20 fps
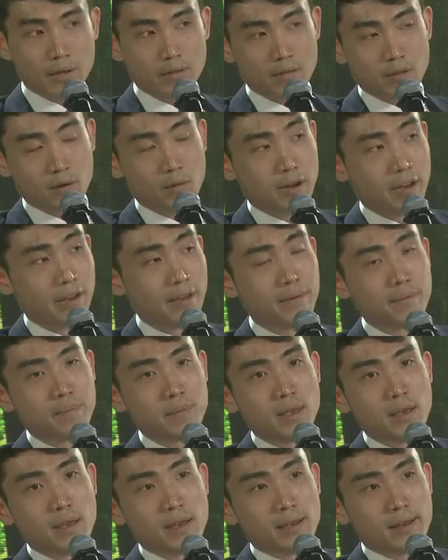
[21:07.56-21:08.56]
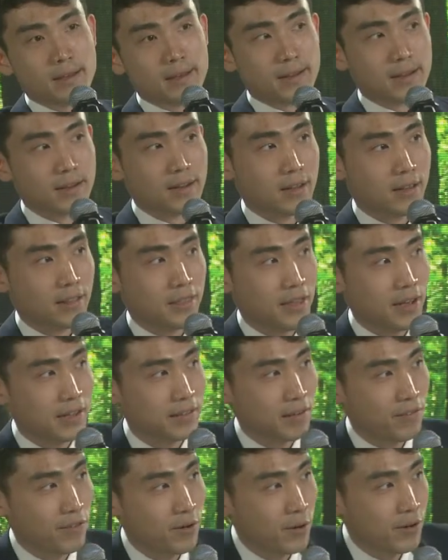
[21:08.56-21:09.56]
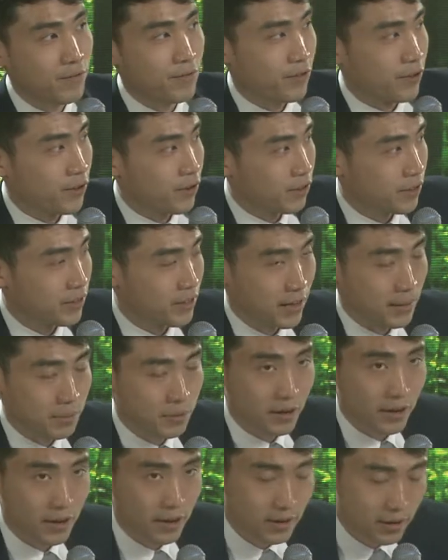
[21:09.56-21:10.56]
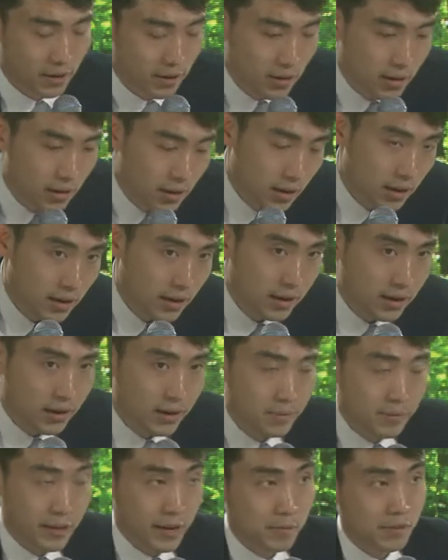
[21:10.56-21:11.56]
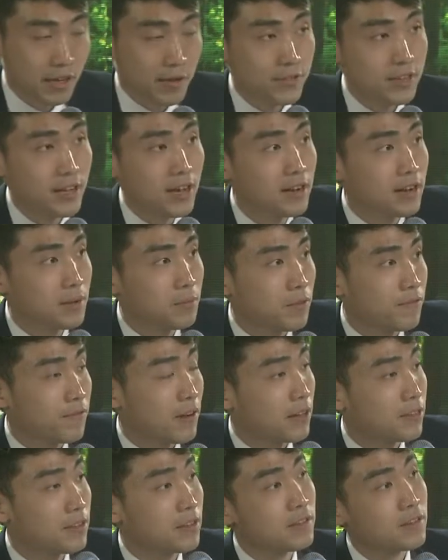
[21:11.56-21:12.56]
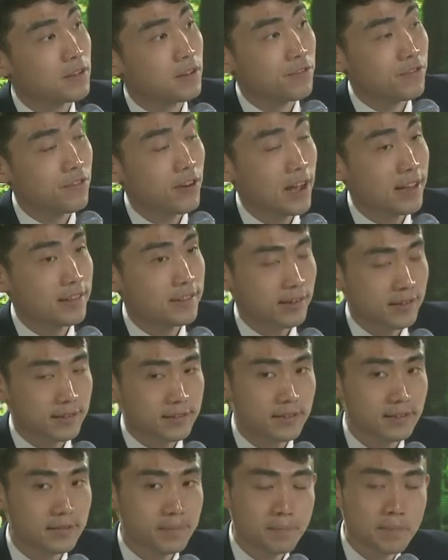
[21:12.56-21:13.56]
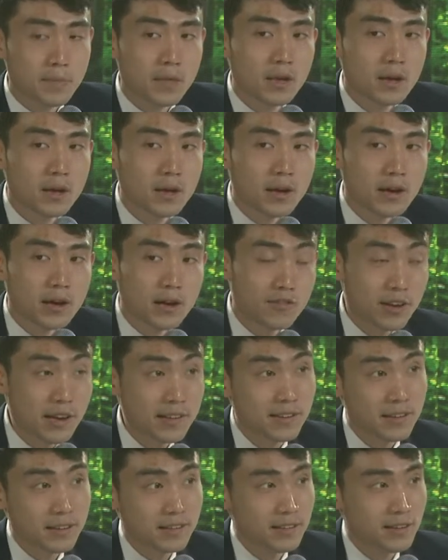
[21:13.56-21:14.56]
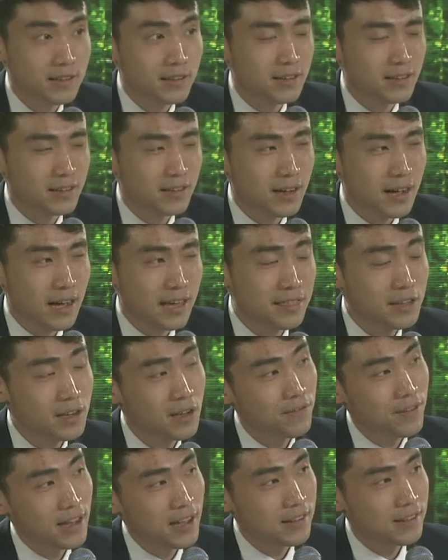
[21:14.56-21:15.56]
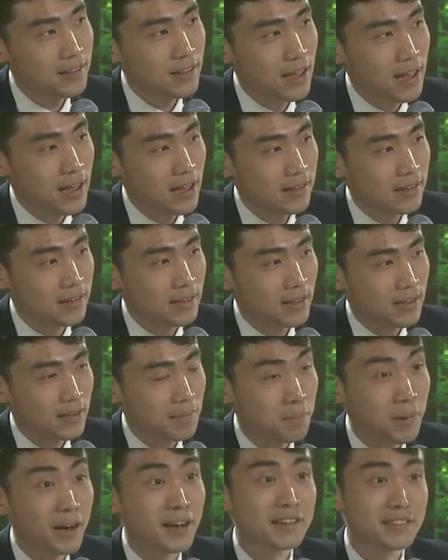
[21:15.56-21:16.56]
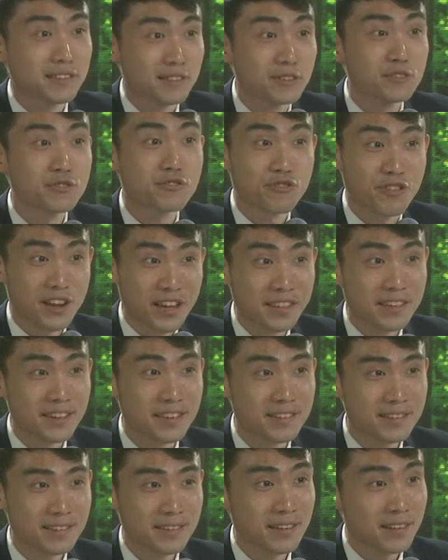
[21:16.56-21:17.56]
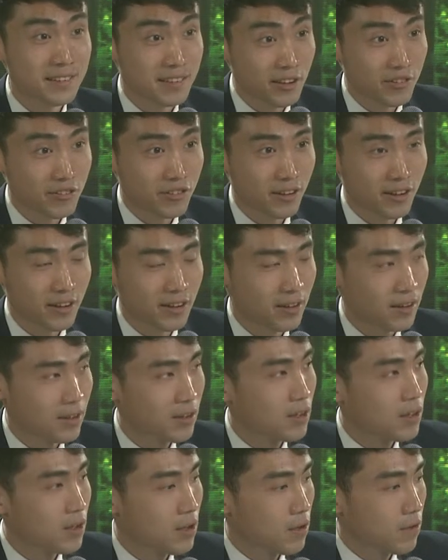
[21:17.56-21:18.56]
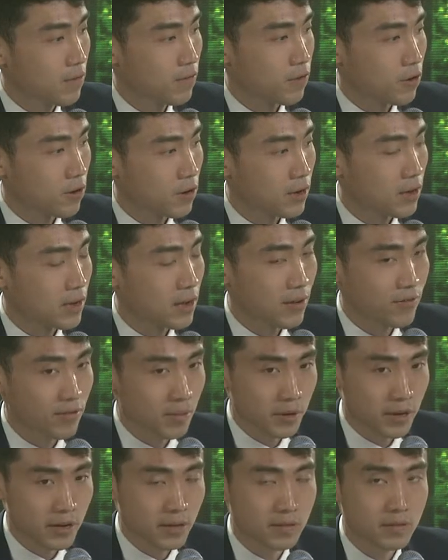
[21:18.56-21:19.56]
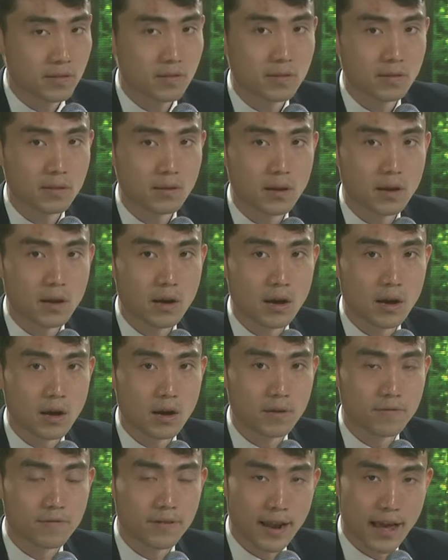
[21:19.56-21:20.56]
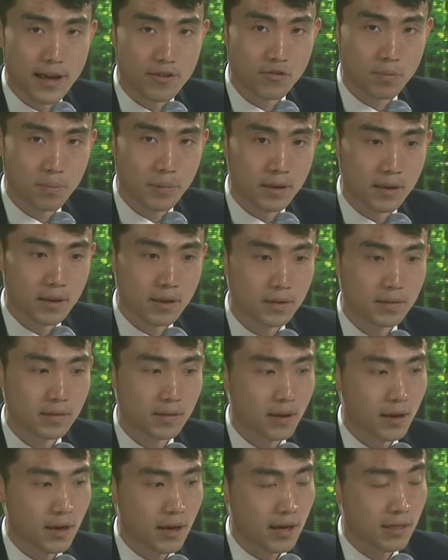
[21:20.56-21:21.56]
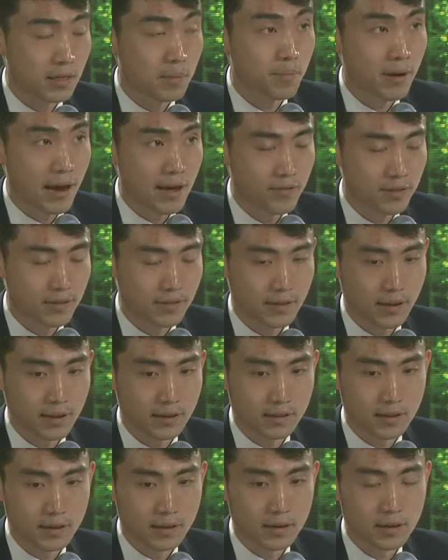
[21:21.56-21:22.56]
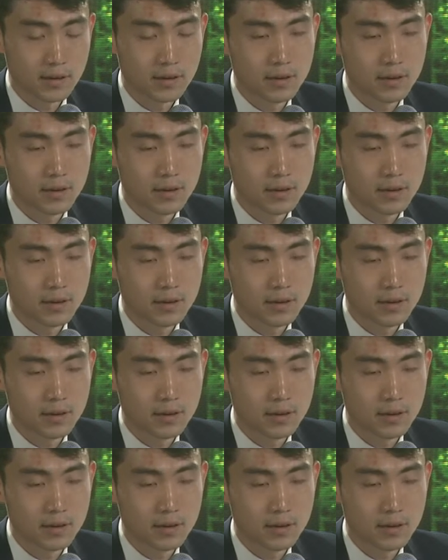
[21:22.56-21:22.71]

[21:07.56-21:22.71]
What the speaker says: DY. Thanks, everyone, for your time today. My name is Kevin Tan. I'm the founder and CEO of Trisector. Trisector, I think of us as the personal trainers, essentially, for governments, philanthropies, and the private sector.